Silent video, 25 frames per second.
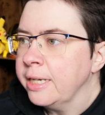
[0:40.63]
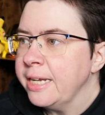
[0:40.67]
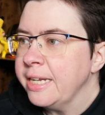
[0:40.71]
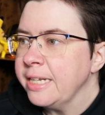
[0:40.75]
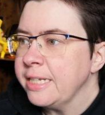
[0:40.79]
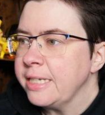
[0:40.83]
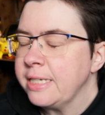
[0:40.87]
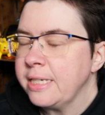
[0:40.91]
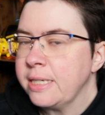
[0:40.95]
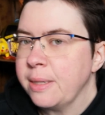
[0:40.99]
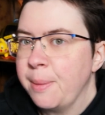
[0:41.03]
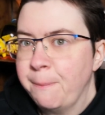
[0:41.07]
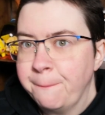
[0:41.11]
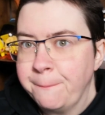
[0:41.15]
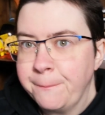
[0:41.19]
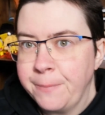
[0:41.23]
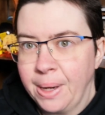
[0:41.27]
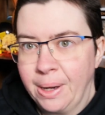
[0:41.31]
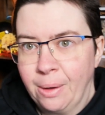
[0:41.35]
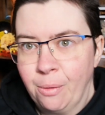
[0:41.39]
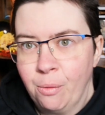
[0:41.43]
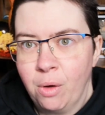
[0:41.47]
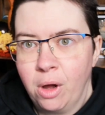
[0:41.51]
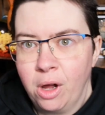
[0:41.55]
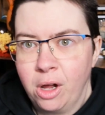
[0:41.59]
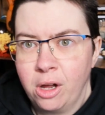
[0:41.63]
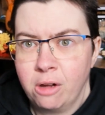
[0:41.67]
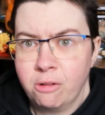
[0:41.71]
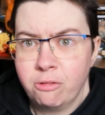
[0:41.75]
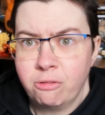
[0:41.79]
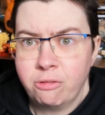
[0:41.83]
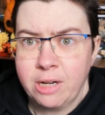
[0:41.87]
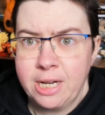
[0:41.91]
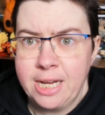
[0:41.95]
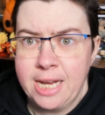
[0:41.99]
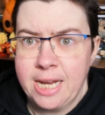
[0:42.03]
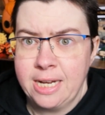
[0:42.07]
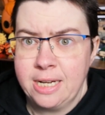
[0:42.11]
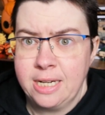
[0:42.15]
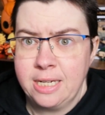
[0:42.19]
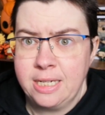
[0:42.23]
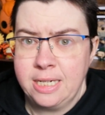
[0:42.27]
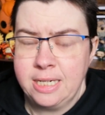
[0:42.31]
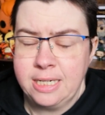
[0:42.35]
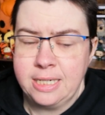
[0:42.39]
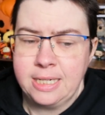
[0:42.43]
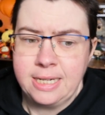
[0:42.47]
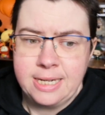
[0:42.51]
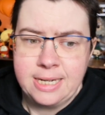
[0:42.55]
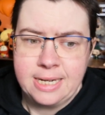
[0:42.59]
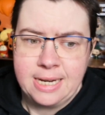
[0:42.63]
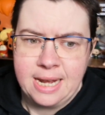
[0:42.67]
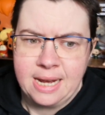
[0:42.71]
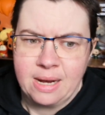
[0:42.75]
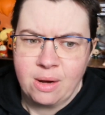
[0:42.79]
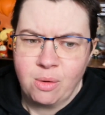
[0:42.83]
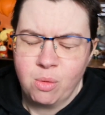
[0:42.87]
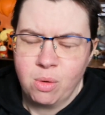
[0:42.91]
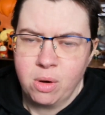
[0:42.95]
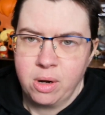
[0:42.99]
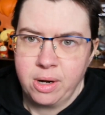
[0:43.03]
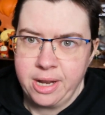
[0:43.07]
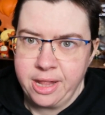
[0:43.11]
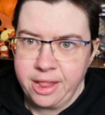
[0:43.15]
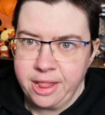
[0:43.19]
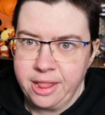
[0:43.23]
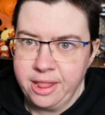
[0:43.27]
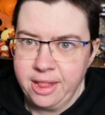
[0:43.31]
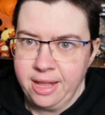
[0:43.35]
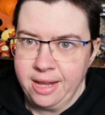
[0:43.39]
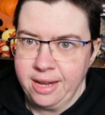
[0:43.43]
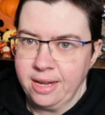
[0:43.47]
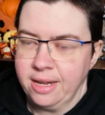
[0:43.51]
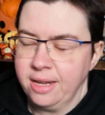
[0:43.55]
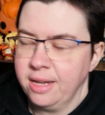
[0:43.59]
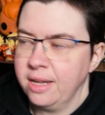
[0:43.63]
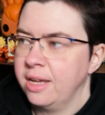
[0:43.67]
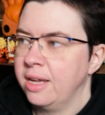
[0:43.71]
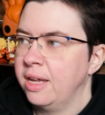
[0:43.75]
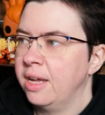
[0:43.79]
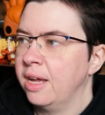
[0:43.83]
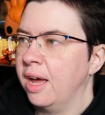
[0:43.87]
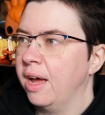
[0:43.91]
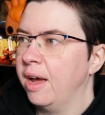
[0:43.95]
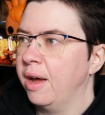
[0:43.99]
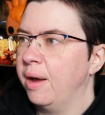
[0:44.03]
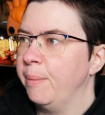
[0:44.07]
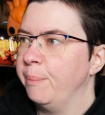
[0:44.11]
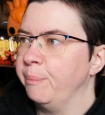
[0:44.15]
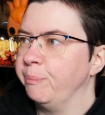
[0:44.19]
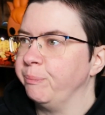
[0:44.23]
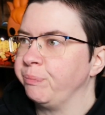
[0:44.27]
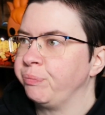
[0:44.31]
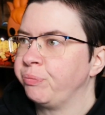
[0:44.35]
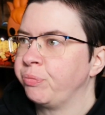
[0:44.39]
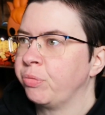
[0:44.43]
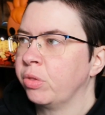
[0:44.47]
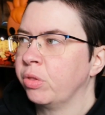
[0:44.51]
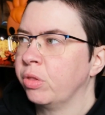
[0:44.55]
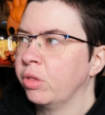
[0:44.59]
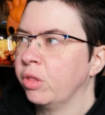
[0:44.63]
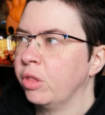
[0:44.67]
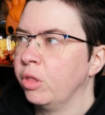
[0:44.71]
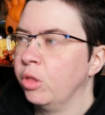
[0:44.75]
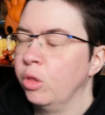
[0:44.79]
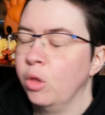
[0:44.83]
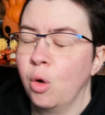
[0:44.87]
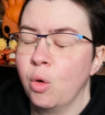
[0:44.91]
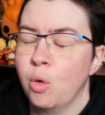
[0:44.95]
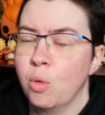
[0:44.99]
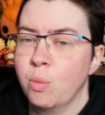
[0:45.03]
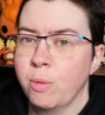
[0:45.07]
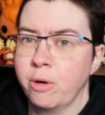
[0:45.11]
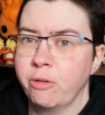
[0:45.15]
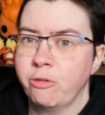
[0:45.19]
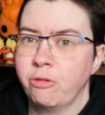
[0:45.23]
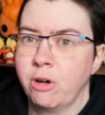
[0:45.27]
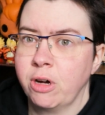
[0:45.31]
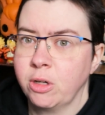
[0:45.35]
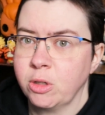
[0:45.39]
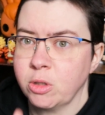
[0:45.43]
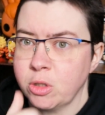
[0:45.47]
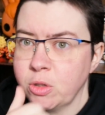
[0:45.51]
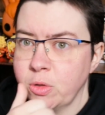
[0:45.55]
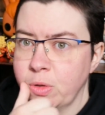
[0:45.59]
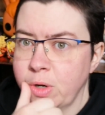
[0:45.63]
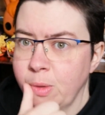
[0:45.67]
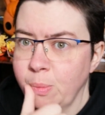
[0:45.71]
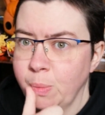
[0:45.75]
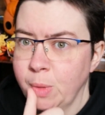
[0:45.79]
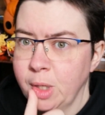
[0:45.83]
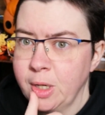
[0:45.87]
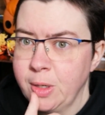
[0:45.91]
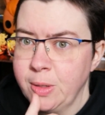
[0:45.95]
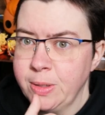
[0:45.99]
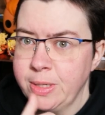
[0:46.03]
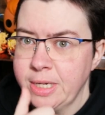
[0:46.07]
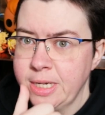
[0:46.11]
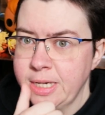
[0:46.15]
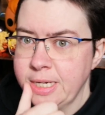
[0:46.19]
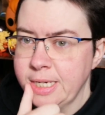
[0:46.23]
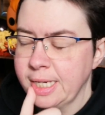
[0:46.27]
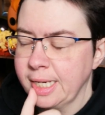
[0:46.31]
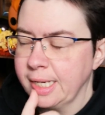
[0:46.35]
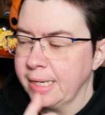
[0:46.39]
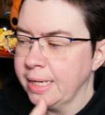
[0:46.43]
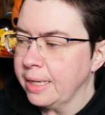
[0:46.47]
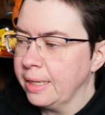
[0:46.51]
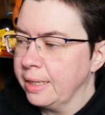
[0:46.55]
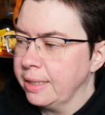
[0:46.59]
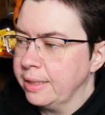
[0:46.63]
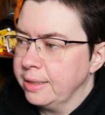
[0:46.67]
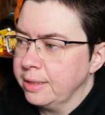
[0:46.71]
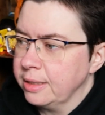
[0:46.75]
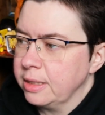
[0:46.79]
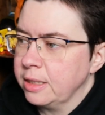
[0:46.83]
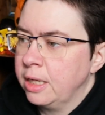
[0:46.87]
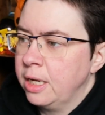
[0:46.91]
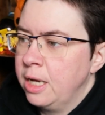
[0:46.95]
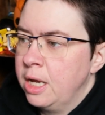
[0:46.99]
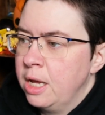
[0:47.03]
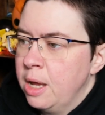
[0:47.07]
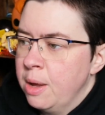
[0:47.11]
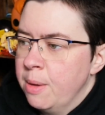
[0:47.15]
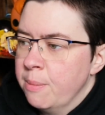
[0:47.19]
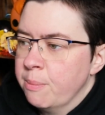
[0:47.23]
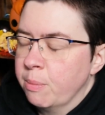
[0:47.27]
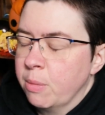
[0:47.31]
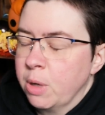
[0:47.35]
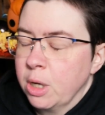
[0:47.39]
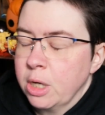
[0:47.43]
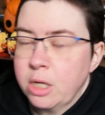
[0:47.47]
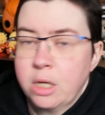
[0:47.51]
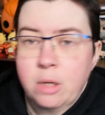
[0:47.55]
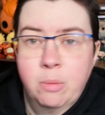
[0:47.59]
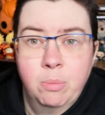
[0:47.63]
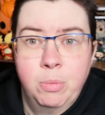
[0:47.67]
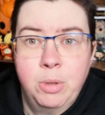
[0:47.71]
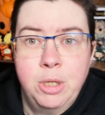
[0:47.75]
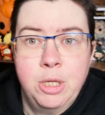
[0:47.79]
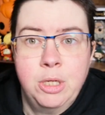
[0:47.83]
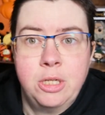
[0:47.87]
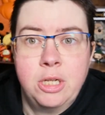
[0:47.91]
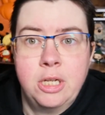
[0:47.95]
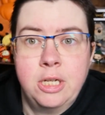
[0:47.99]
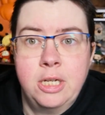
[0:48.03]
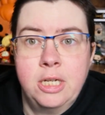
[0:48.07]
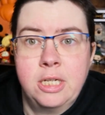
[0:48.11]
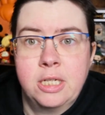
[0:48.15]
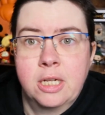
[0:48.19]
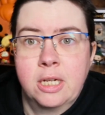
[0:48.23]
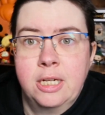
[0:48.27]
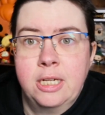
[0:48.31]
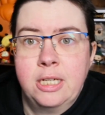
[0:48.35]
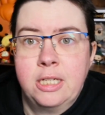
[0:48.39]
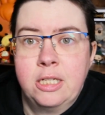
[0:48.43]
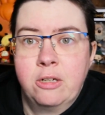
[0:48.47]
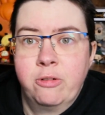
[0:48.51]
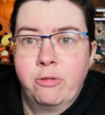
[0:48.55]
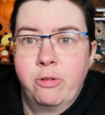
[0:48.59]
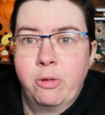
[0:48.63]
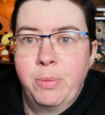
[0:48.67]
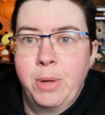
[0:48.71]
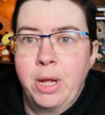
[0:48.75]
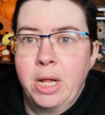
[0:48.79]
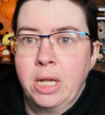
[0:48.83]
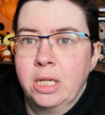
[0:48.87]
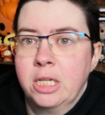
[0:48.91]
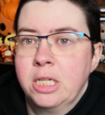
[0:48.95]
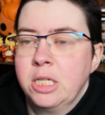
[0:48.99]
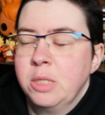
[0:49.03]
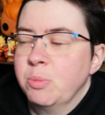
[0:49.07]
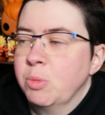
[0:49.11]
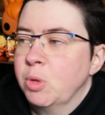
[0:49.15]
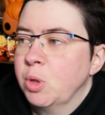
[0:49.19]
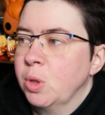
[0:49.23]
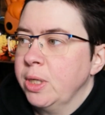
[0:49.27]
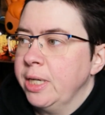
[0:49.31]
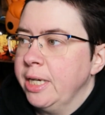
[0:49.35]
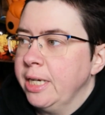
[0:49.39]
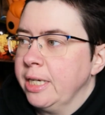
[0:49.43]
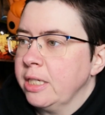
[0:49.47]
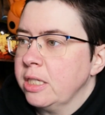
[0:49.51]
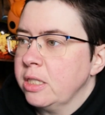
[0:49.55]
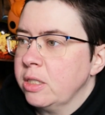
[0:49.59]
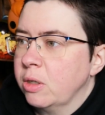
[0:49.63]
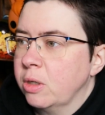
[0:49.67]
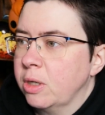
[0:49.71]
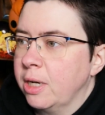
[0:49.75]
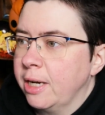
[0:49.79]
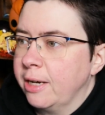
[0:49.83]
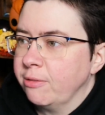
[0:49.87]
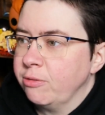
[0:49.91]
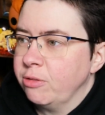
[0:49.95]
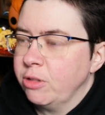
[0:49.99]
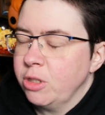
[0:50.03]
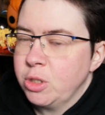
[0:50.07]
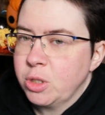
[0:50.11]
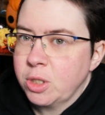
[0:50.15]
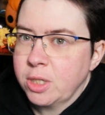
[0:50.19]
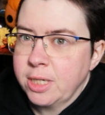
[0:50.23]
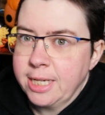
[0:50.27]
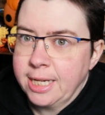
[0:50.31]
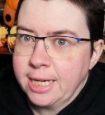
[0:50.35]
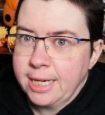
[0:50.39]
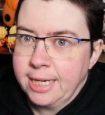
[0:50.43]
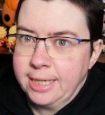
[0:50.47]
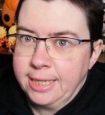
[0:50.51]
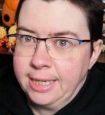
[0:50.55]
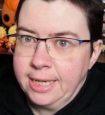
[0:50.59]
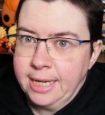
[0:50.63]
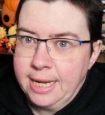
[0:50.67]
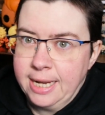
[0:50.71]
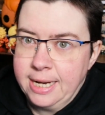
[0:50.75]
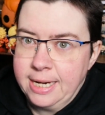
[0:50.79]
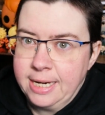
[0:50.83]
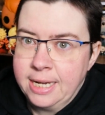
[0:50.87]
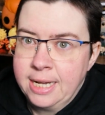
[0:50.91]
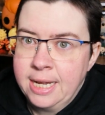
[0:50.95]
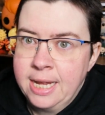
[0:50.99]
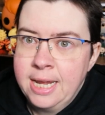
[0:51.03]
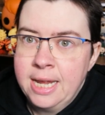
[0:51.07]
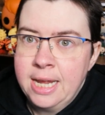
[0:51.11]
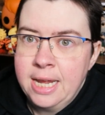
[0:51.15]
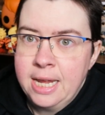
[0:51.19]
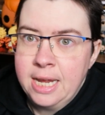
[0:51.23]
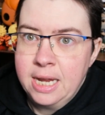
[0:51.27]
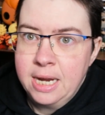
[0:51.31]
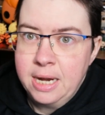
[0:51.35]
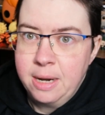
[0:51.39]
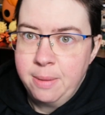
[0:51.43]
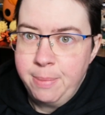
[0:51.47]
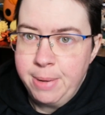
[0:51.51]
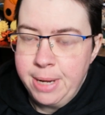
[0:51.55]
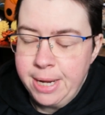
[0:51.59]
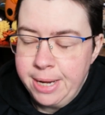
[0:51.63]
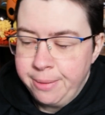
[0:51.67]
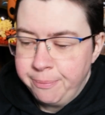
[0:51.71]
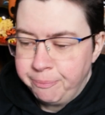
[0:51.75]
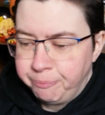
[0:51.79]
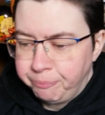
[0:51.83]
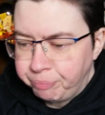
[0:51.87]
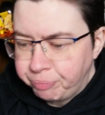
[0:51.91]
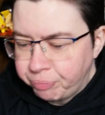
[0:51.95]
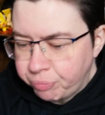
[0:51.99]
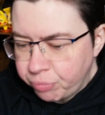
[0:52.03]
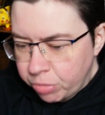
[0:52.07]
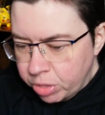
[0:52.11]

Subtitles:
It's about halfway edited now, I think. Not all my files are uploaded and my computer decided to rebel this morning, so I'll have to try that again in a bit.